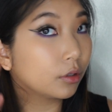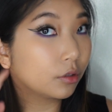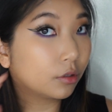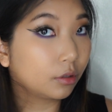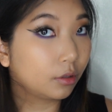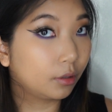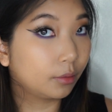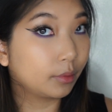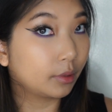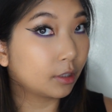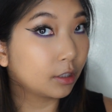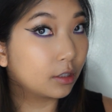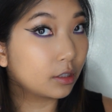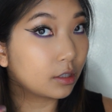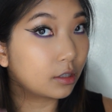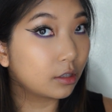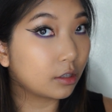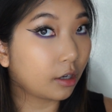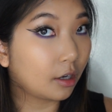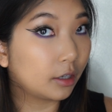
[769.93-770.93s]
So I'm going to
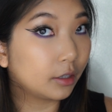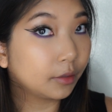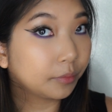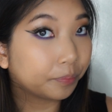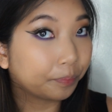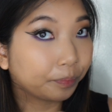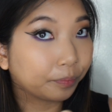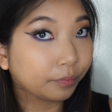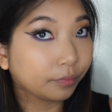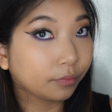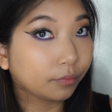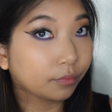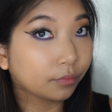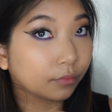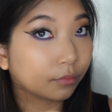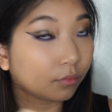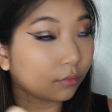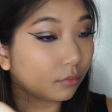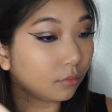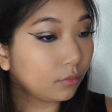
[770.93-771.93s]
start
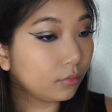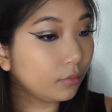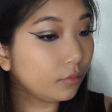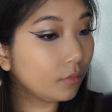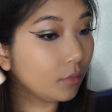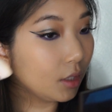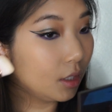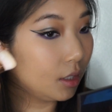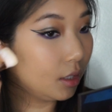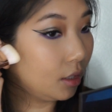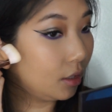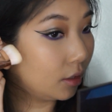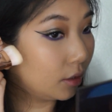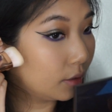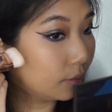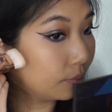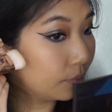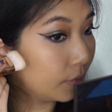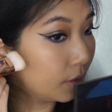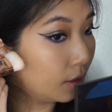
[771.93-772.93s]

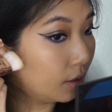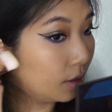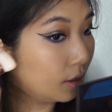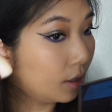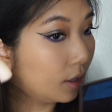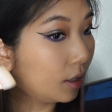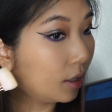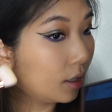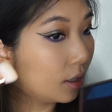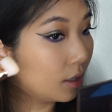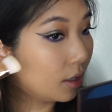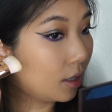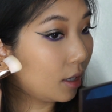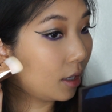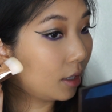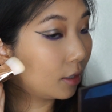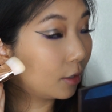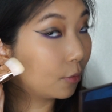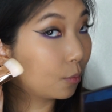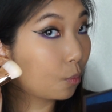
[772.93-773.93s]
here.
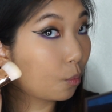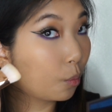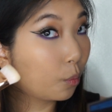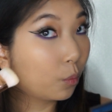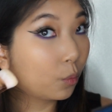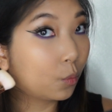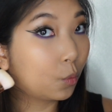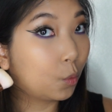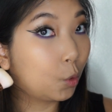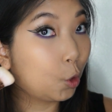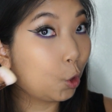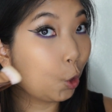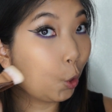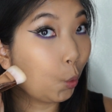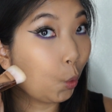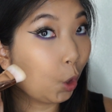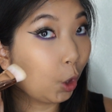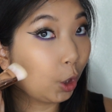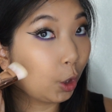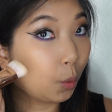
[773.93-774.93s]
And you don't
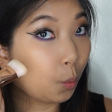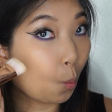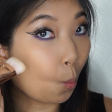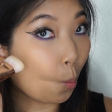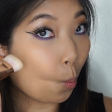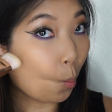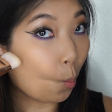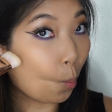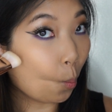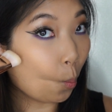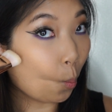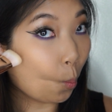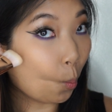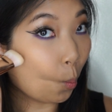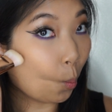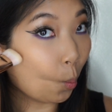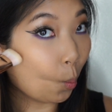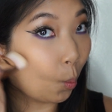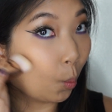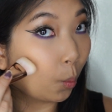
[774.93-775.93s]
want to
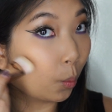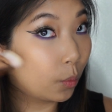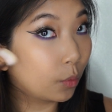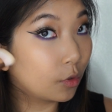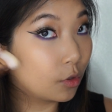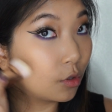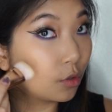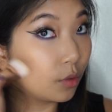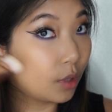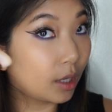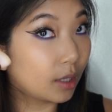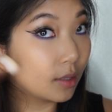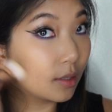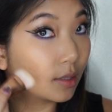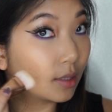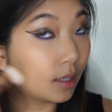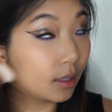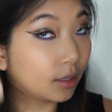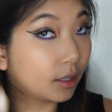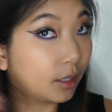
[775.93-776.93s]
do that
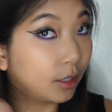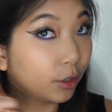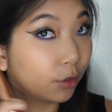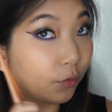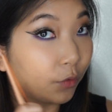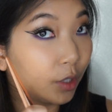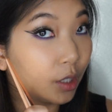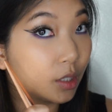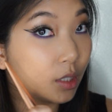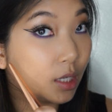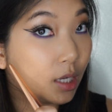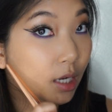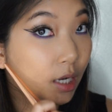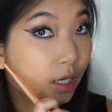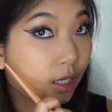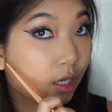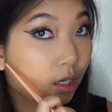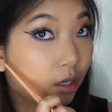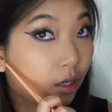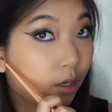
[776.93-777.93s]
sucking your face in,
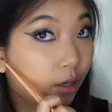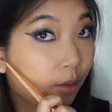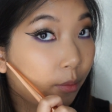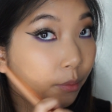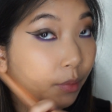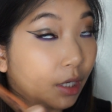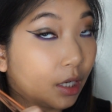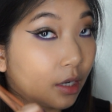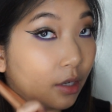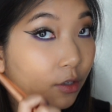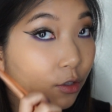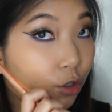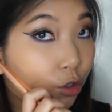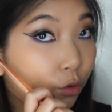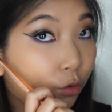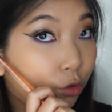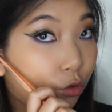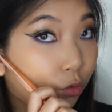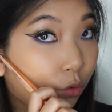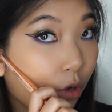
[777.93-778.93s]
and because
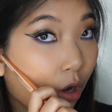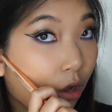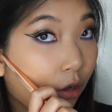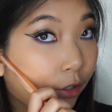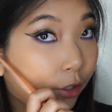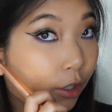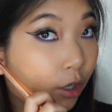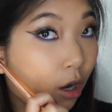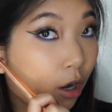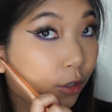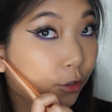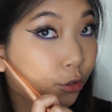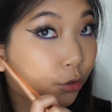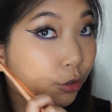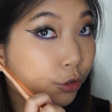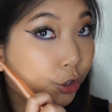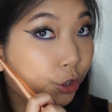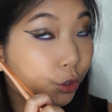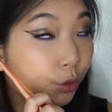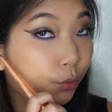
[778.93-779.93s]
you'll draw your contour
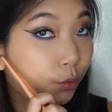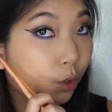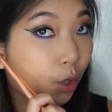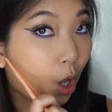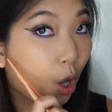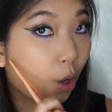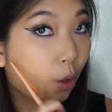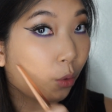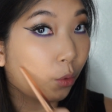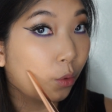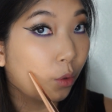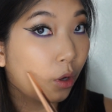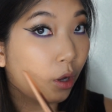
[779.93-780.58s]
too low.